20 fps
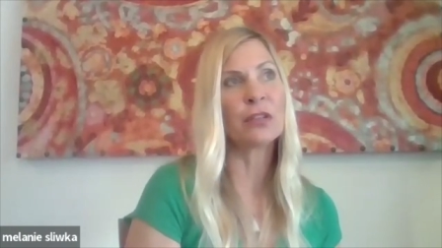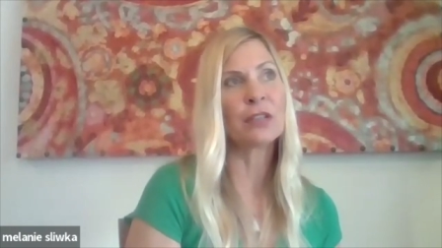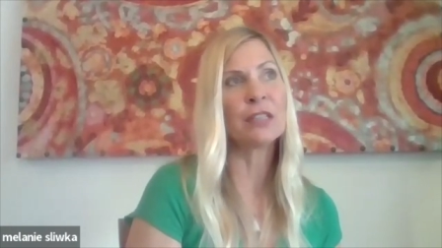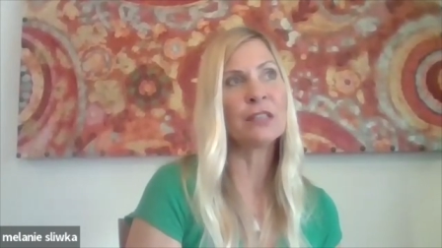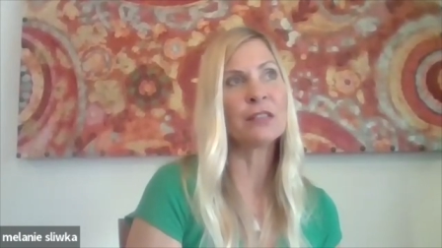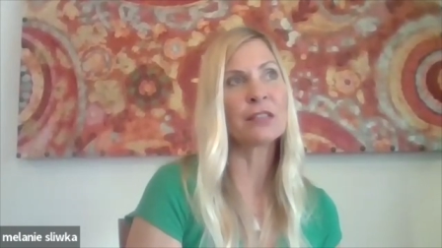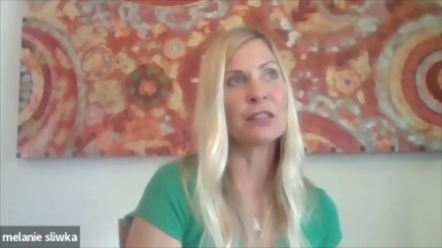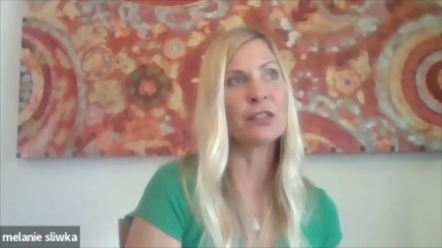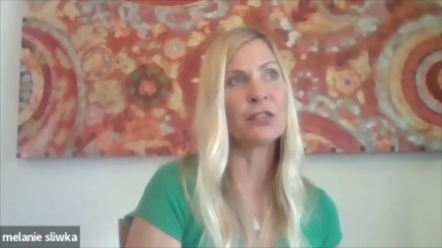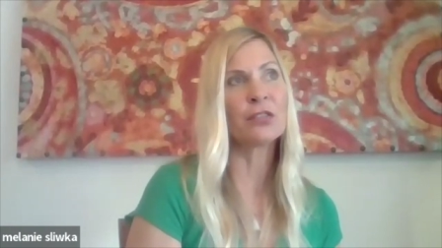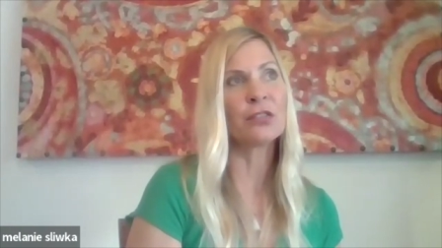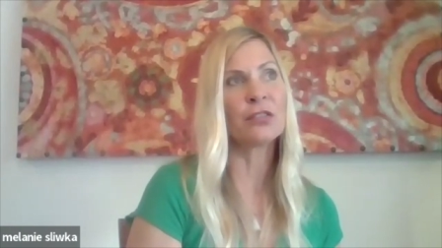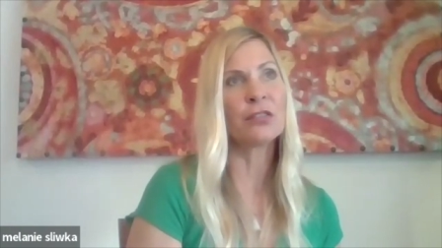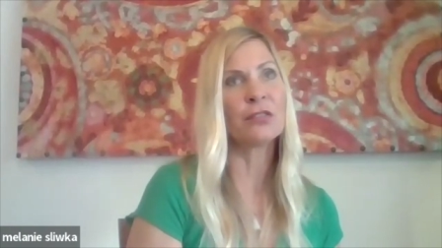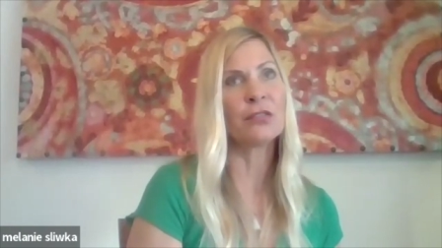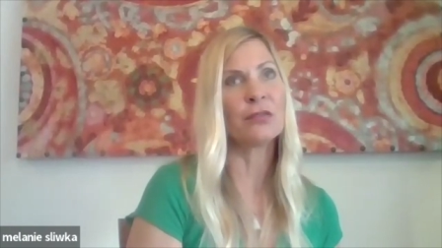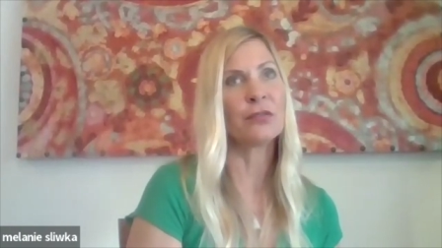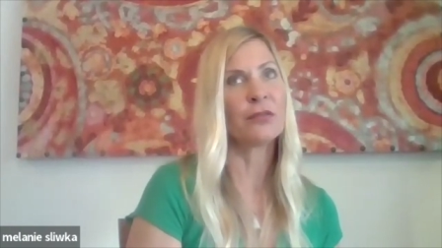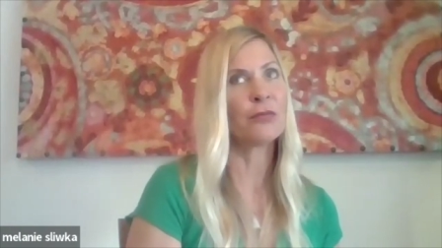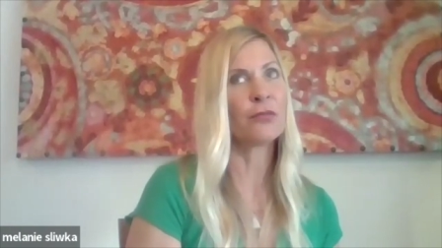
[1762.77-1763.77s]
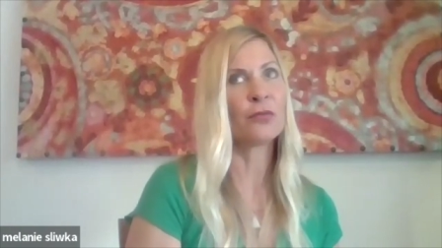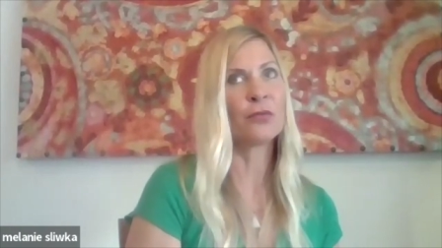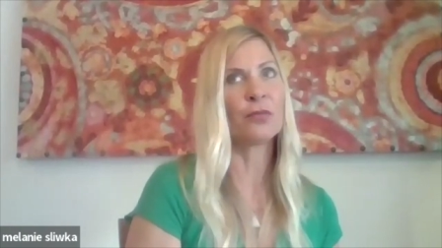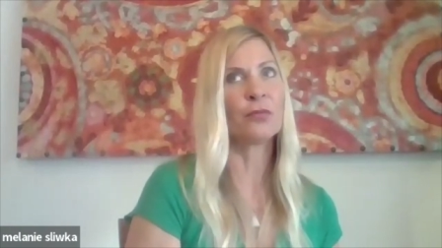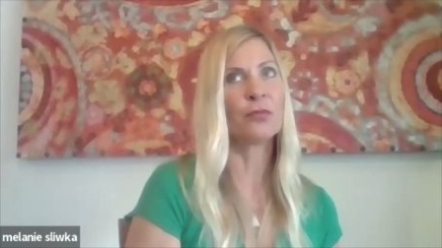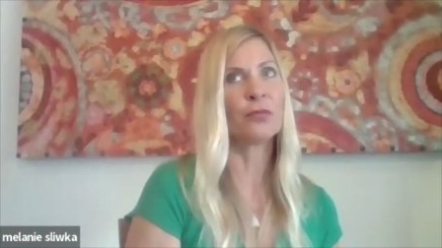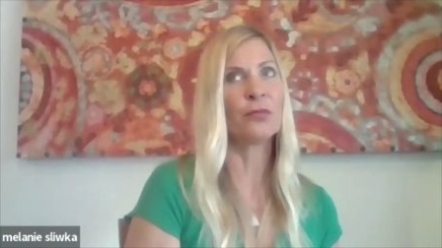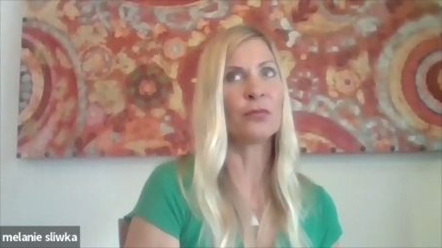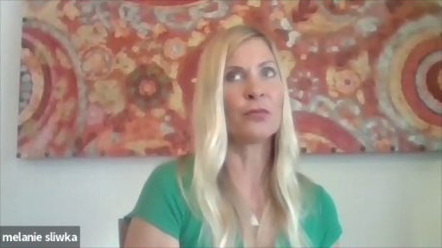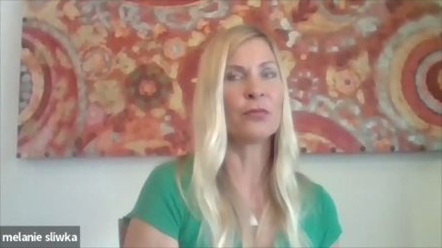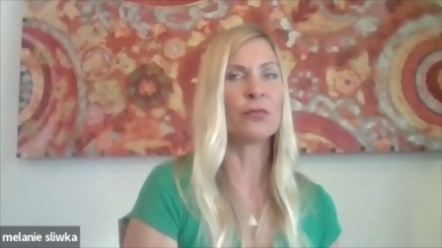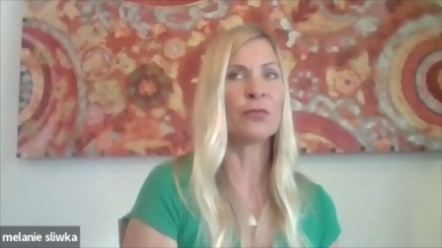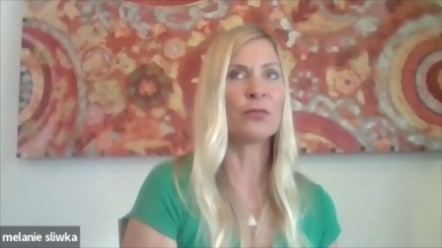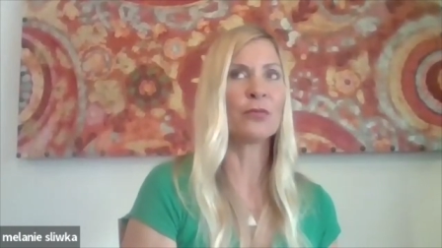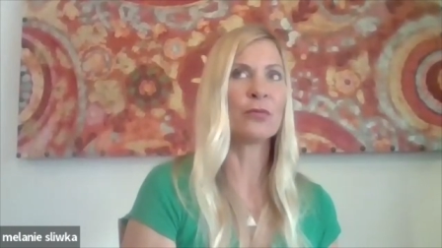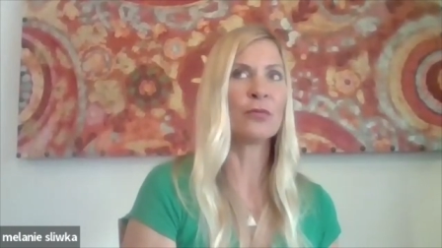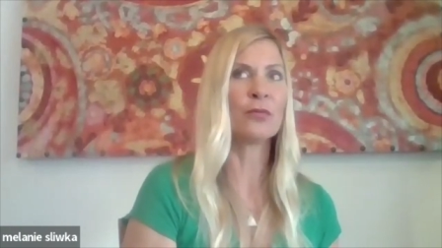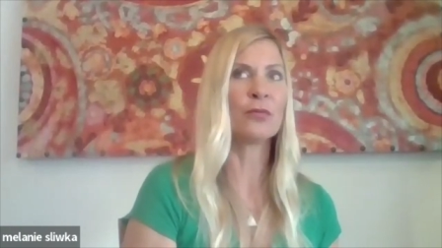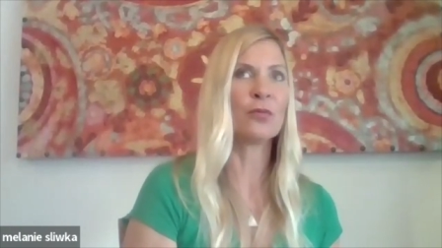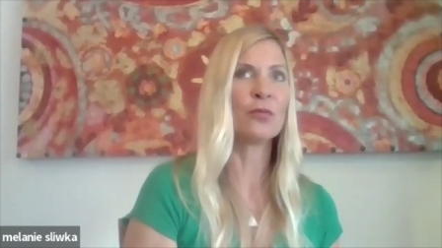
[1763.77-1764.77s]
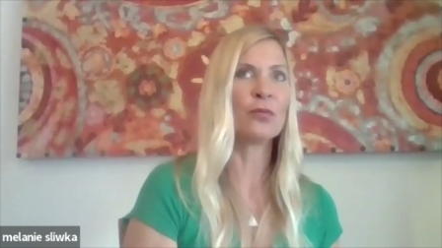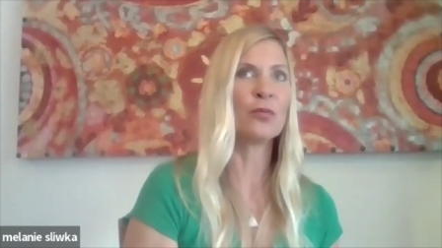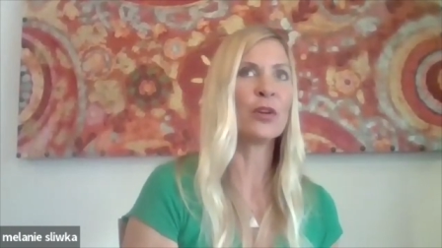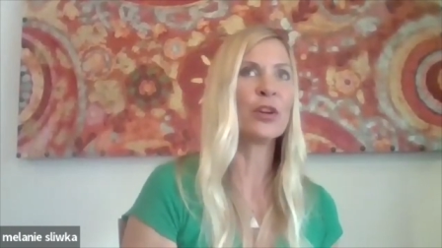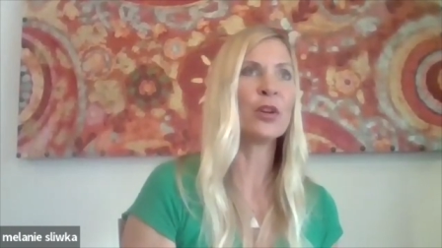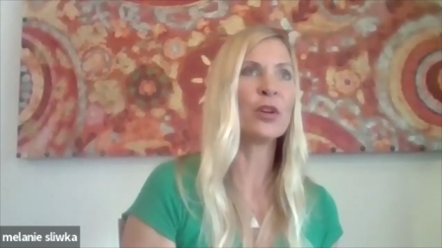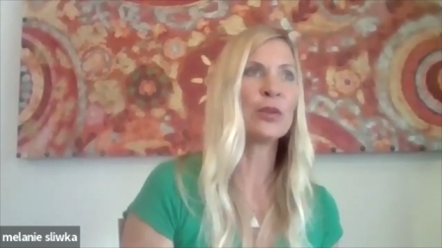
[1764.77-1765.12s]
consider what